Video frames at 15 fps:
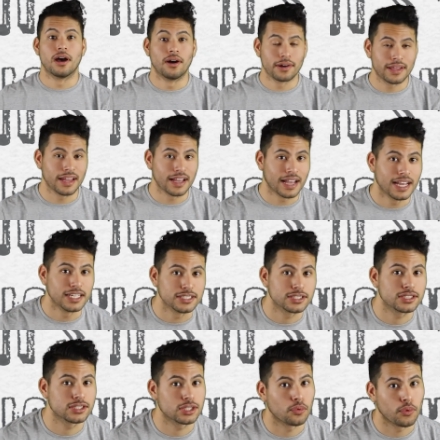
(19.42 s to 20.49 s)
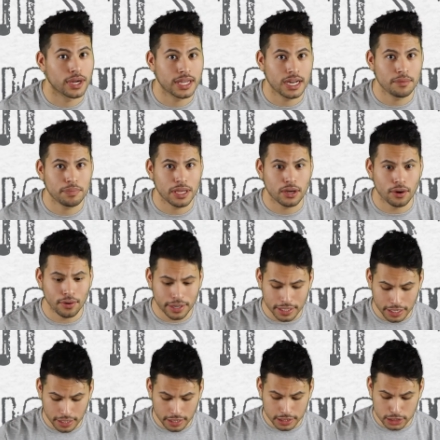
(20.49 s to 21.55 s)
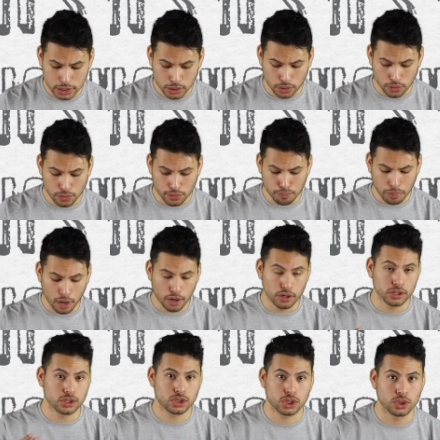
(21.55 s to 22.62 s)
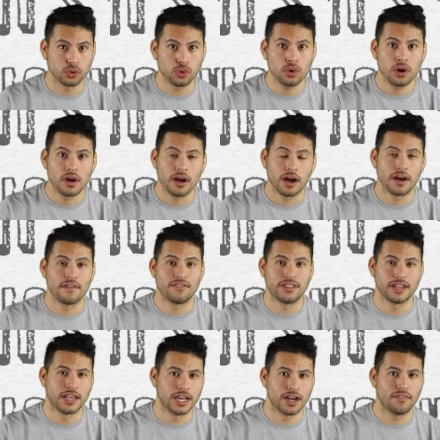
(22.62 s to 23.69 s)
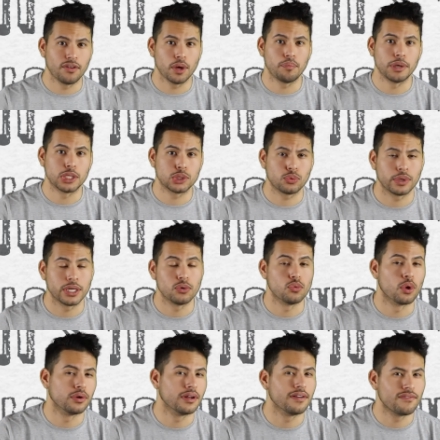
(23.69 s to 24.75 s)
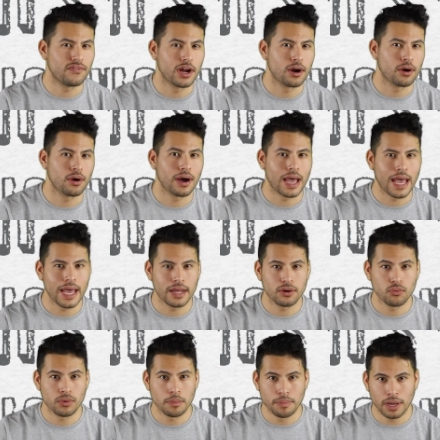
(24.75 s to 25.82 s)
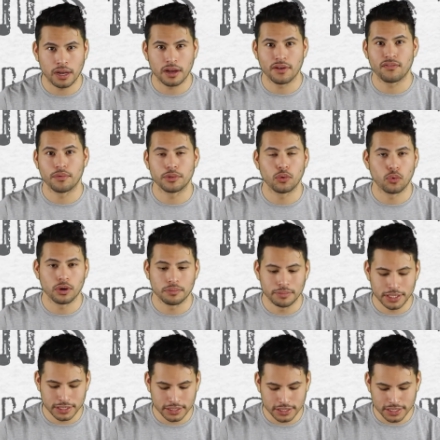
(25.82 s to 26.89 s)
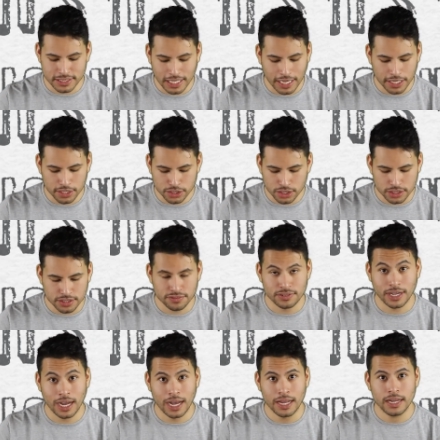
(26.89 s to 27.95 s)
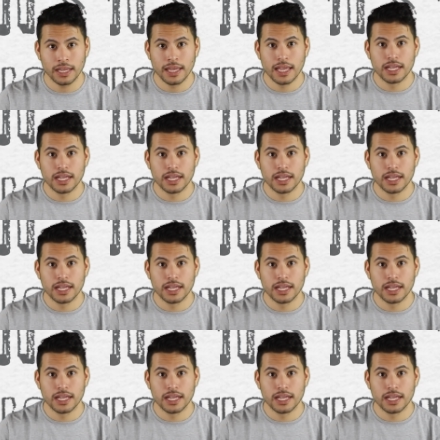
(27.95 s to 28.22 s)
Okay guys, so we're going to be going into part 2 of the interview between Ronan Farrow and Rebecca from the World Mission Society Church of God.